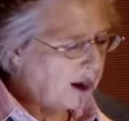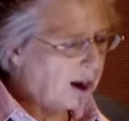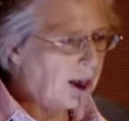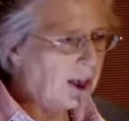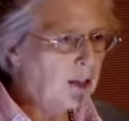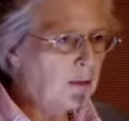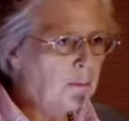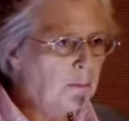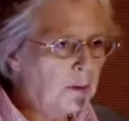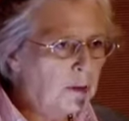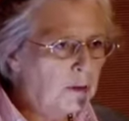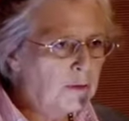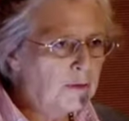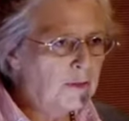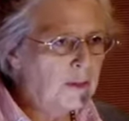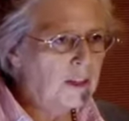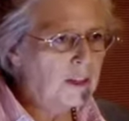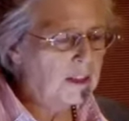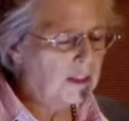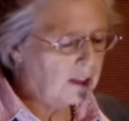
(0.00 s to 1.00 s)
and
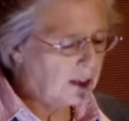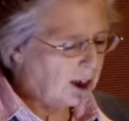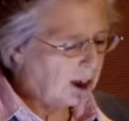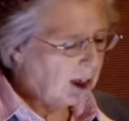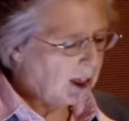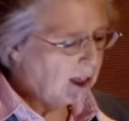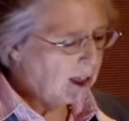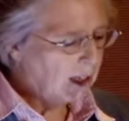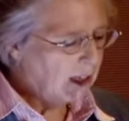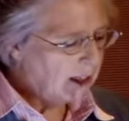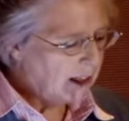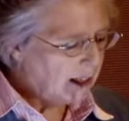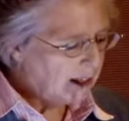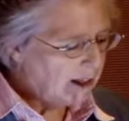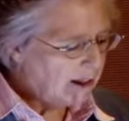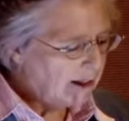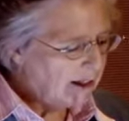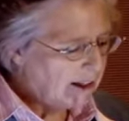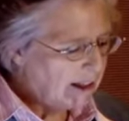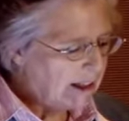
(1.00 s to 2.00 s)
perfect in
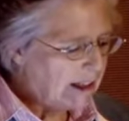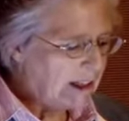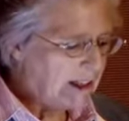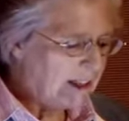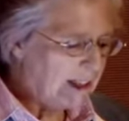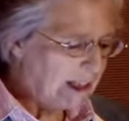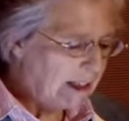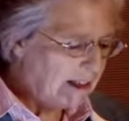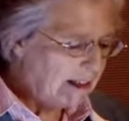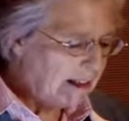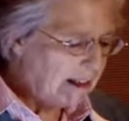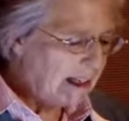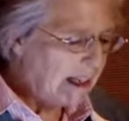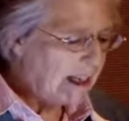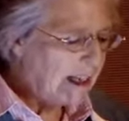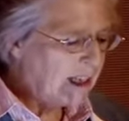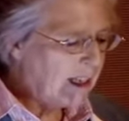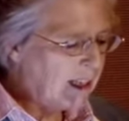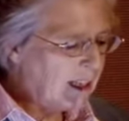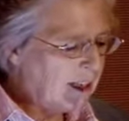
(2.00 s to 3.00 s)
eighteen
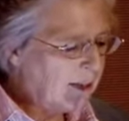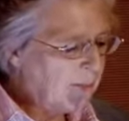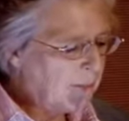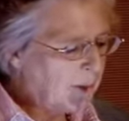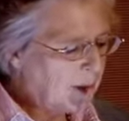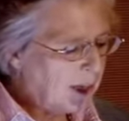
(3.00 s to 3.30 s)
ninety-nine,